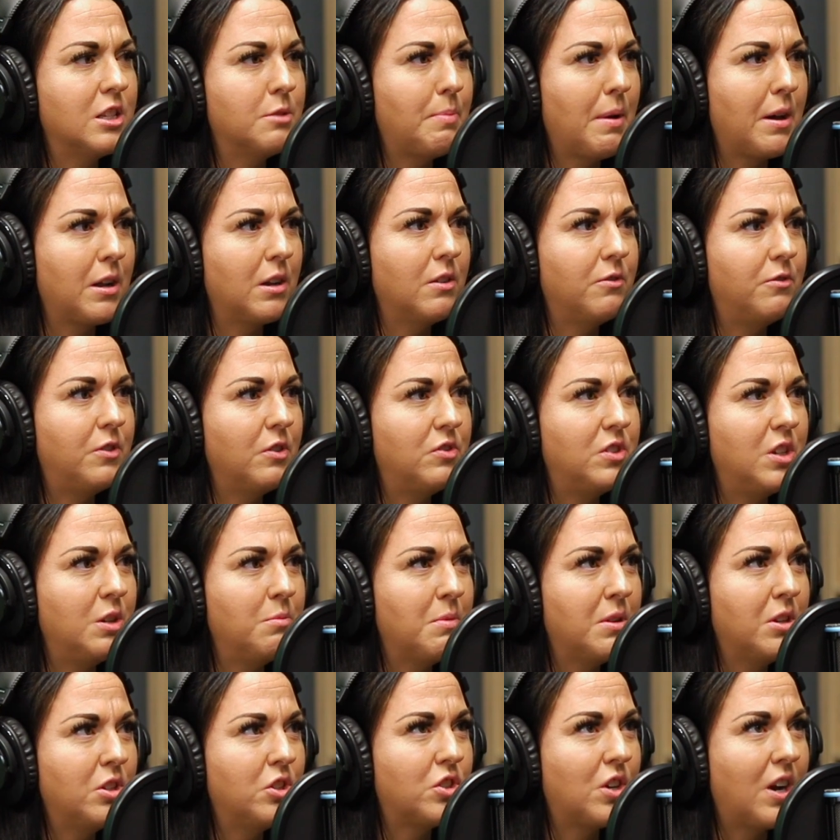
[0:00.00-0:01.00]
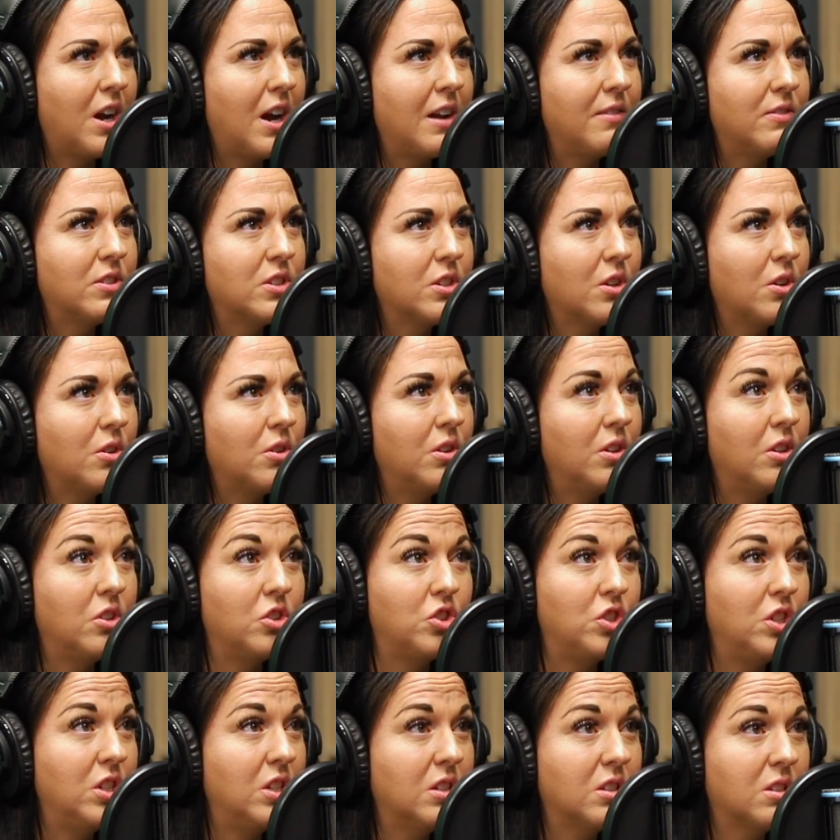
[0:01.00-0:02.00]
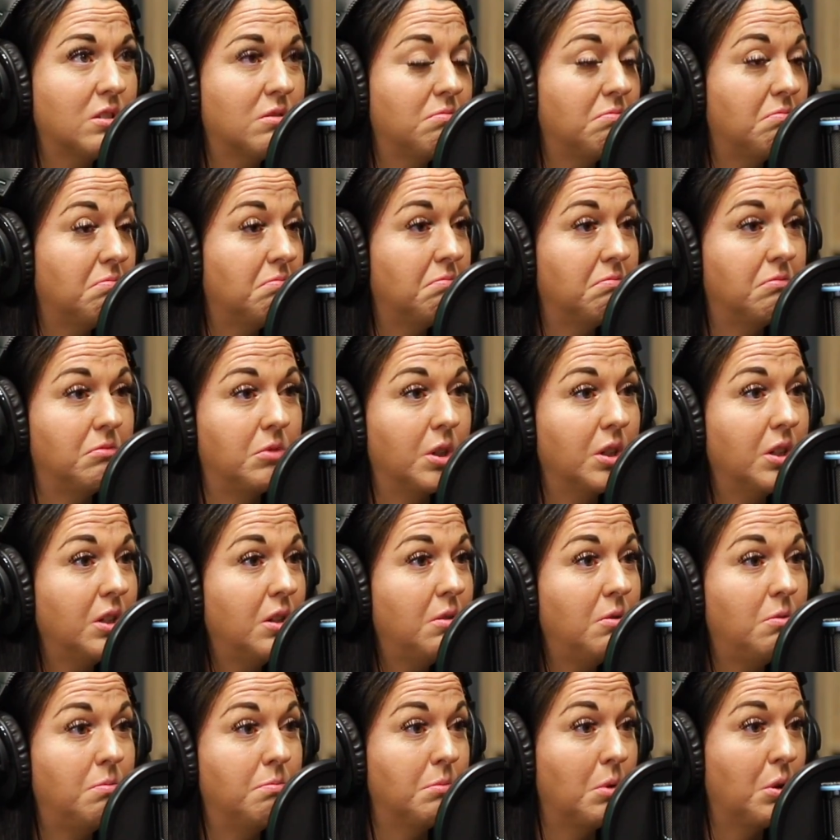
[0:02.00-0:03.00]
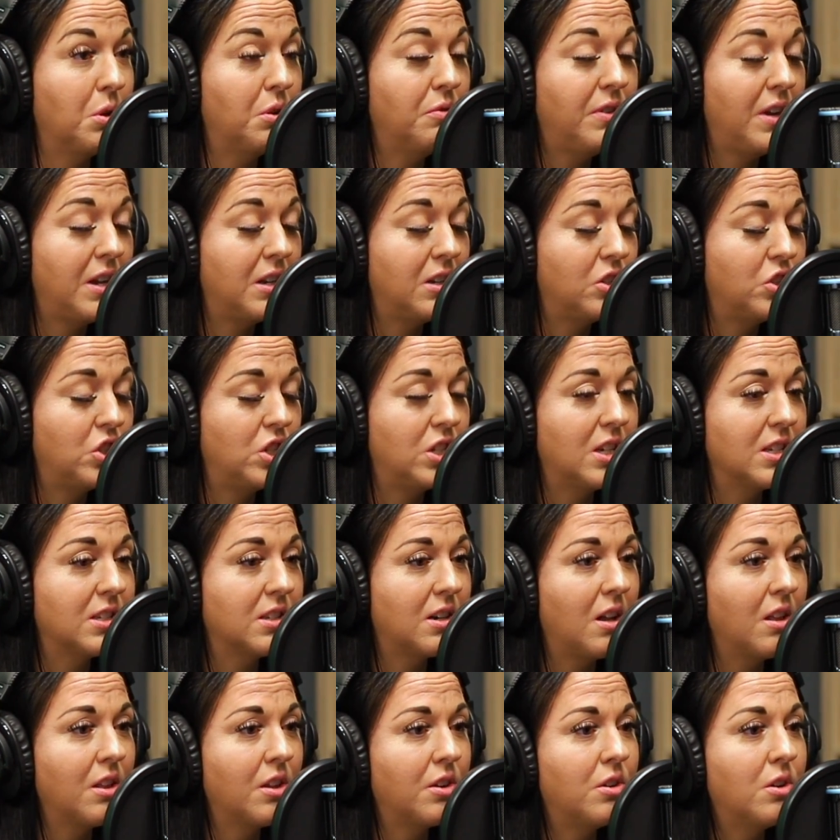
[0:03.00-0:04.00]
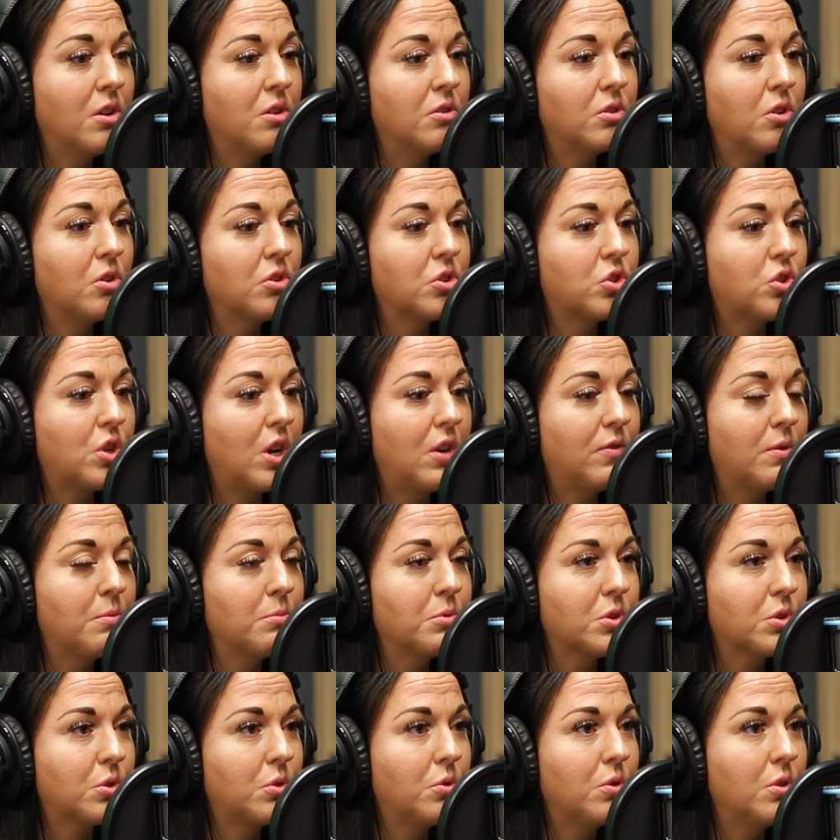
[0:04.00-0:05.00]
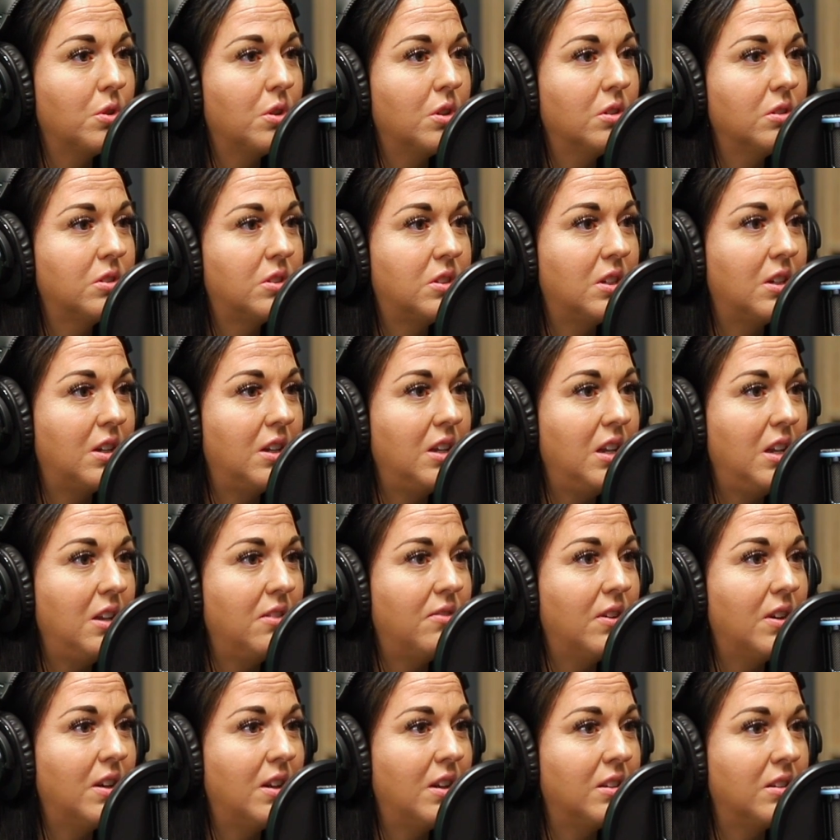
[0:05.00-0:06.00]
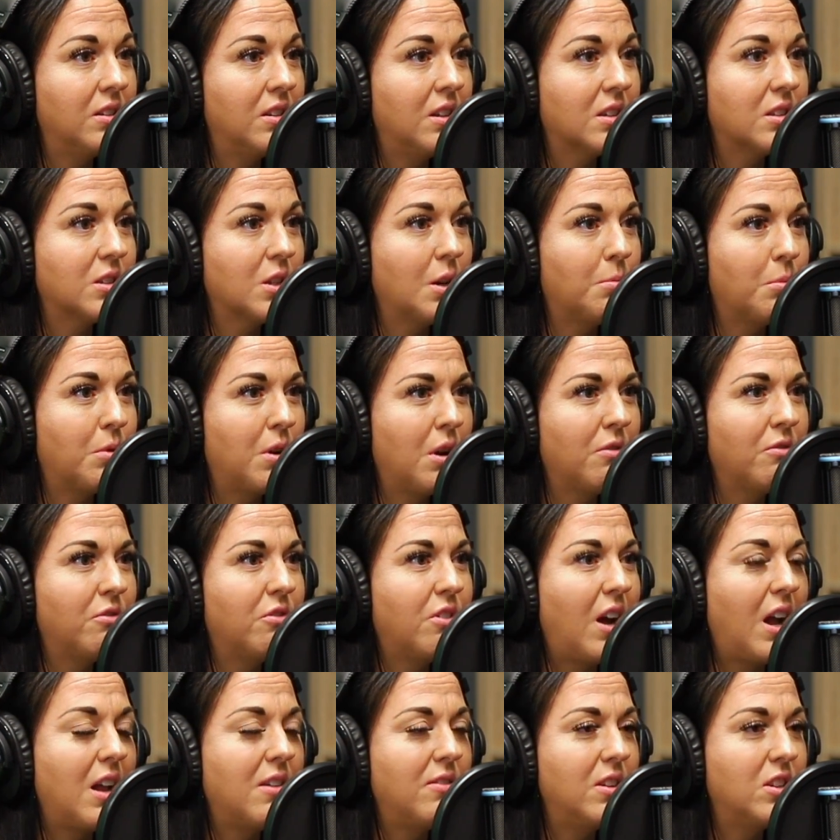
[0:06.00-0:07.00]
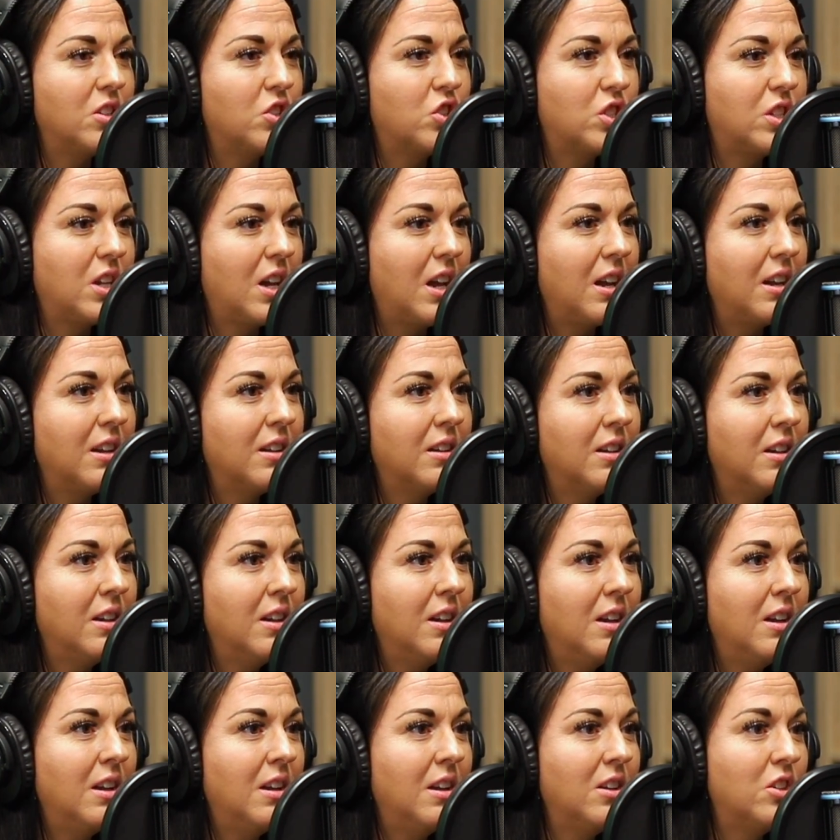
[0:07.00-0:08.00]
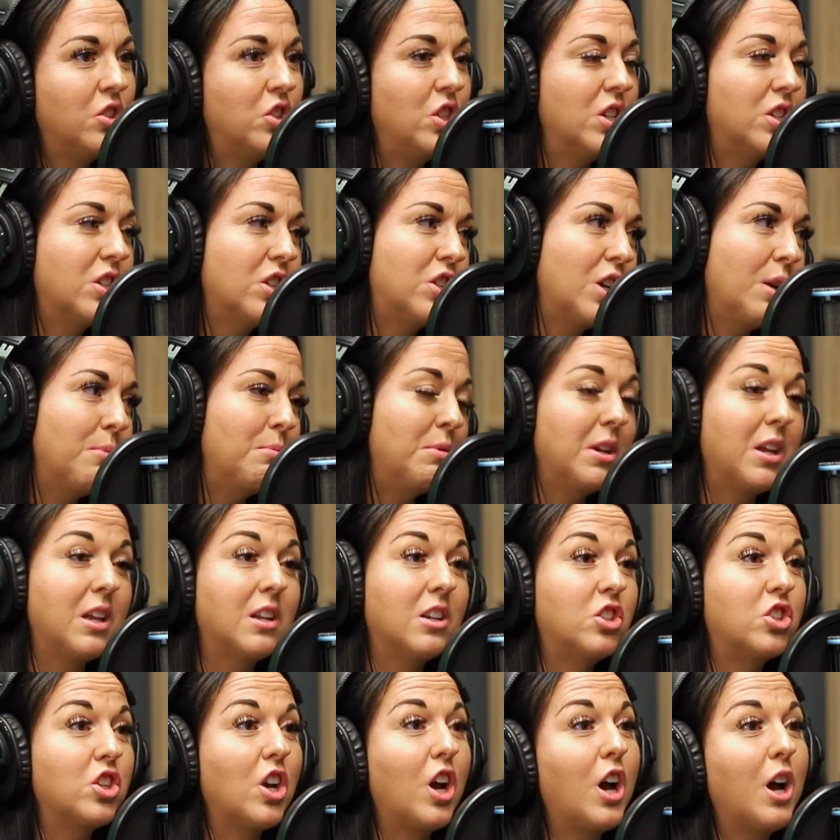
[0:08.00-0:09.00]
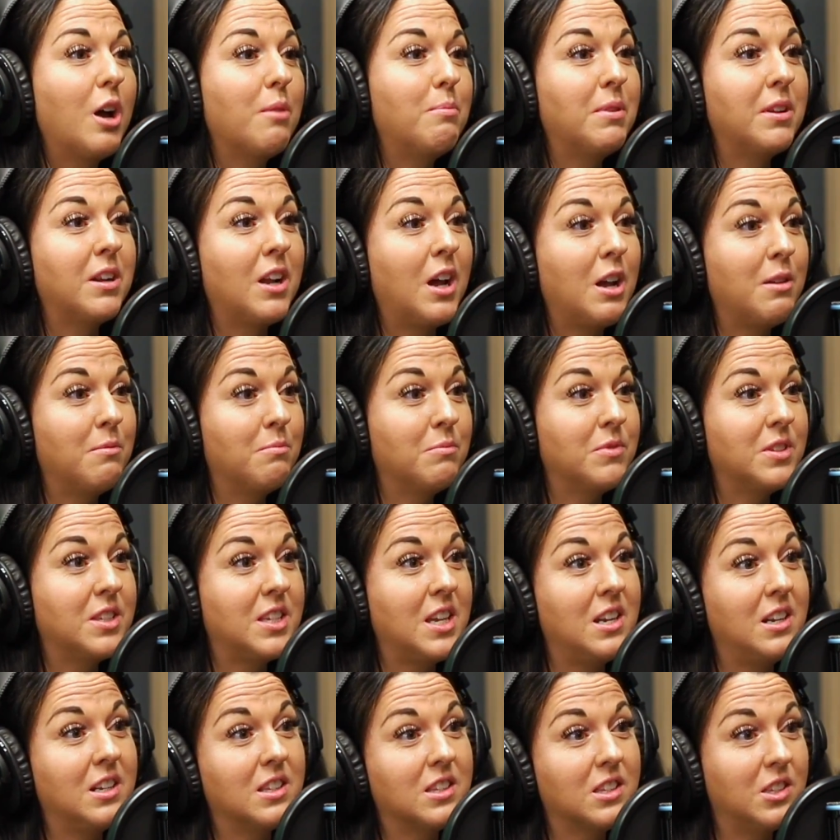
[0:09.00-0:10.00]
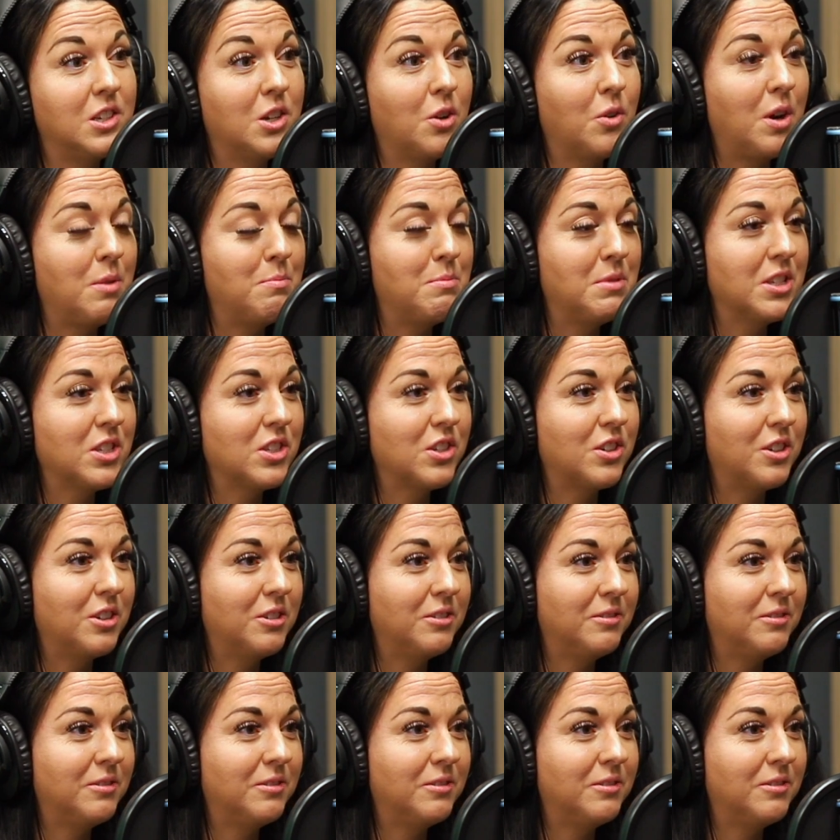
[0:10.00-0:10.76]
about a 15-minute drive. So, and she's really motivated. She does it all on her own, goes straight from school to EVIT and gets home around 5 each day. She's determined to get a job, and I'm saying it's a no. I miss her.